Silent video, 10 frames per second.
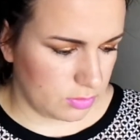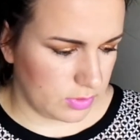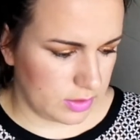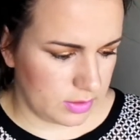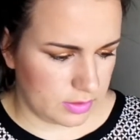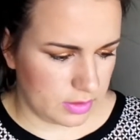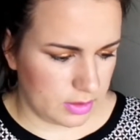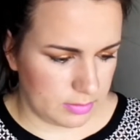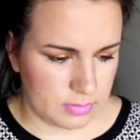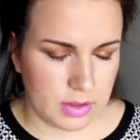with
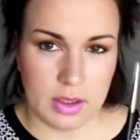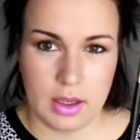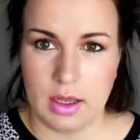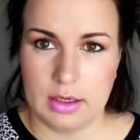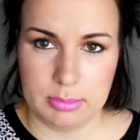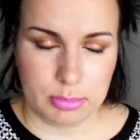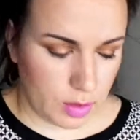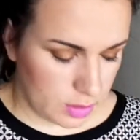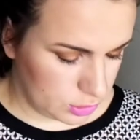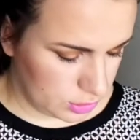lip
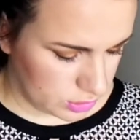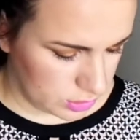brush,